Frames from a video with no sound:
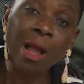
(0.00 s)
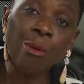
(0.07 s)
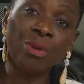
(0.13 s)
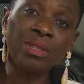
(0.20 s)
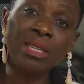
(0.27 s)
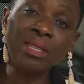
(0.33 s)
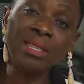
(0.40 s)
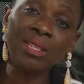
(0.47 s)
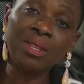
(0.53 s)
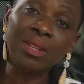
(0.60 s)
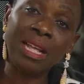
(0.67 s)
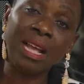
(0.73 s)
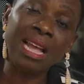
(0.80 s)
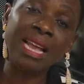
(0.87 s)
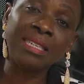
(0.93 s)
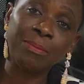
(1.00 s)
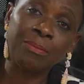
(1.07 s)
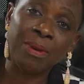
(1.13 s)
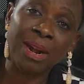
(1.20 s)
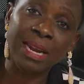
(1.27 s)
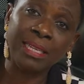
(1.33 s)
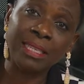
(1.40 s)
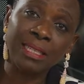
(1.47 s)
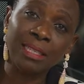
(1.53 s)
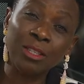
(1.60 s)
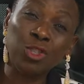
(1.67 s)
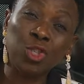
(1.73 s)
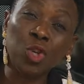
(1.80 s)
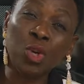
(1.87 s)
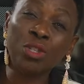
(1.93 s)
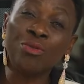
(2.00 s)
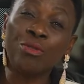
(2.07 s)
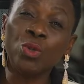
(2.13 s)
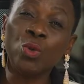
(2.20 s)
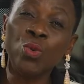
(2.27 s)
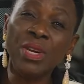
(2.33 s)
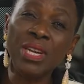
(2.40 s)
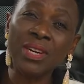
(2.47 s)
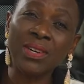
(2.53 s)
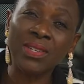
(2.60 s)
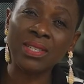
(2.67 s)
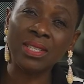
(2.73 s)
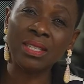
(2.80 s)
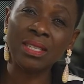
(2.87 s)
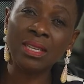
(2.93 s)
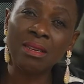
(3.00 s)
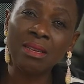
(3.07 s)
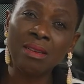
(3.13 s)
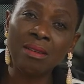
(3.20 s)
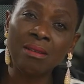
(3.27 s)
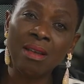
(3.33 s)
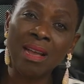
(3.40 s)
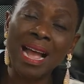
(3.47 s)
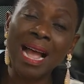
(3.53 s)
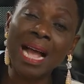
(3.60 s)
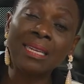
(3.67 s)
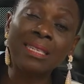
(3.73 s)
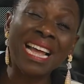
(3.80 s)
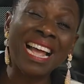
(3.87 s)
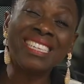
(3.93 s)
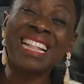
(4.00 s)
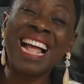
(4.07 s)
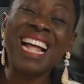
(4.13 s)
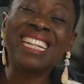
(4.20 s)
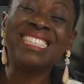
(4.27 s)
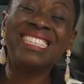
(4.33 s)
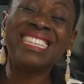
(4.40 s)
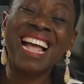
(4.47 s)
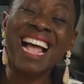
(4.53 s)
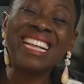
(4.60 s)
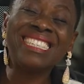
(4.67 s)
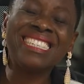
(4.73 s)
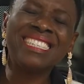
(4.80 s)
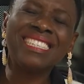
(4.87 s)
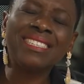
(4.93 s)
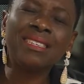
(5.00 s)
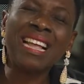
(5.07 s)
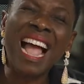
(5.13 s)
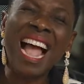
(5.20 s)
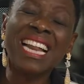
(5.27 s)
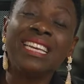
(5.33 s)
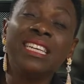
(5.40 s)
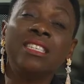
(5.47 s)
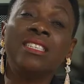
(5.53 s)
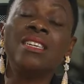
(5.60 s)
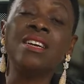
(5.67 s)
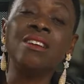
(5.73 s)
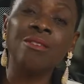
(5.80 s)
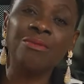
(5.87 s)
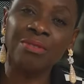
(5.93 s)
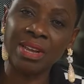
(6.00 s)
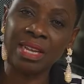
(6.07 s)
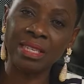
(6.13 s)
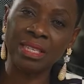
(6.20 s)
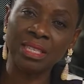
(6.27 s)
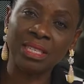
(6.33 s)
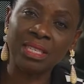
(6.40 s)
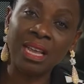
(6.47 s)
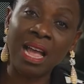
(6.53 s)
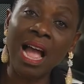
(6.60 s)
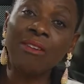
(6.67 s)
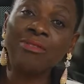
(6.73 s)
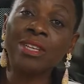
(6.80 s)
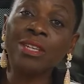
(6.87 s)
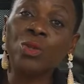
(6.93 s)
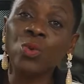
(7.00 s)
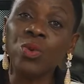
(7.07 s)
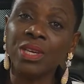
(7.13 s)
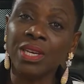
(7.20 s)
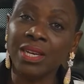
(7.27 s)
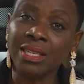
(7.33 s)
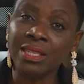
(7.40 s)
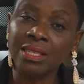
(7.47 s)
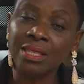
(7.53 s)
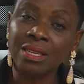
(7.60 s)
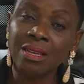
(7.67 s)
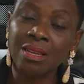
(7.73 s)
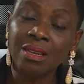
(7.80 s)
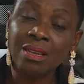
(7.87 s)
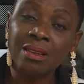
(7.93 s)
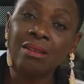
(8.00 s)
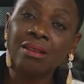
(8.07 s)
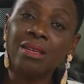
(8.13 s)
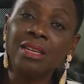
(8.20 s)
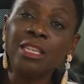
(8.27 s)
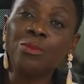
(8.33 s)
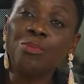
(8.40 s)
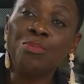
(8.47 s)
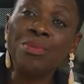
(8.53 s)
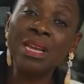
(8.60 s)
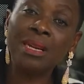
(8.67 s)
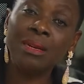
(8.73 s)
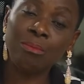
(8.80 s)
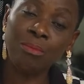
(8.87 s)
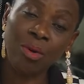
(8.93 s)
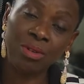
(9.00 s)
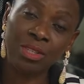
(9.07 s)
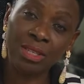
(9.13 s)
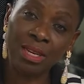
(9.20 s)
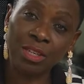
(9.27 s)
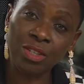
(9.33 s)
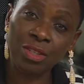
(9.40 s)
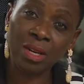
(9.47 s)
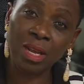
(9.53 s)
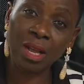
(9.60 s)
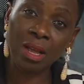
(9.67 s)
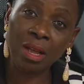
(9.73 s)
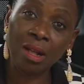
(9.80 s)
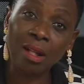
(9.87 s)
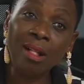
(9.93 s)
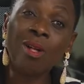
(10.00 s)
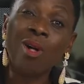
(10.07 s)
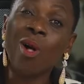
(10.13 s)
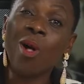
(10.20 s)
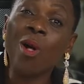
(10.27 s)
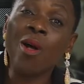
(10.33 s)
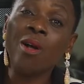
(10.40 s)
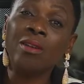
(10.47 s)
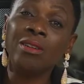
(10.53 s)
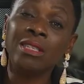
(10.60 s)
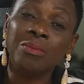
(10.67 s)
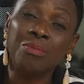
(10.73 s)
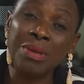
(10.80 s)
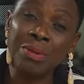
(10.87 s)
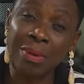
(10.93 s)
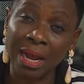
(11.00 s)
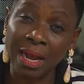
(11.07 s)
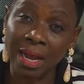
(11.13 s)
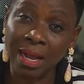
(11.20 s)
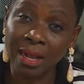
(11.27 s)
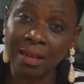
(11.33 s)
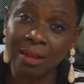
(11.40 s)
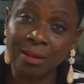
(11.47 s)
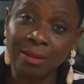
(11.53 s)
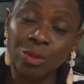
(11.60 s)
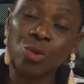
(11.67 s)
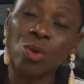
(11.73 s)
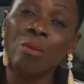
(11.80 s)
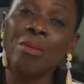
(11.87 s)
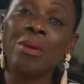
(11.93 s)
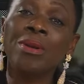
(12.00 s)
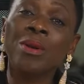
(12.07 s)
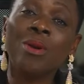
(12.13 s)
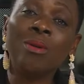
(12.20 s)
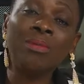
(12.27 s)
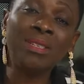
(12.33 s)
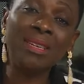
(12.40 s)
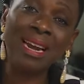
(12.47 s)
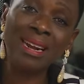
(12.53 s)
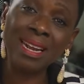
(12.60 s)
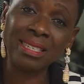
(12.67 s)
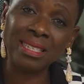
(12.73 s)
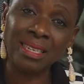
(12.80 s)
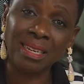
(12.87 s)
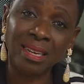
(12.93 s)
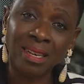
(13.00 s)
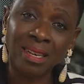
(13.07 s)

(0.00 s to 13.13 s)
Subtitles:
I was in this other enterprise just for 2 years. At the turn of events, after 2 years, this big multinational called me back to come and become the director.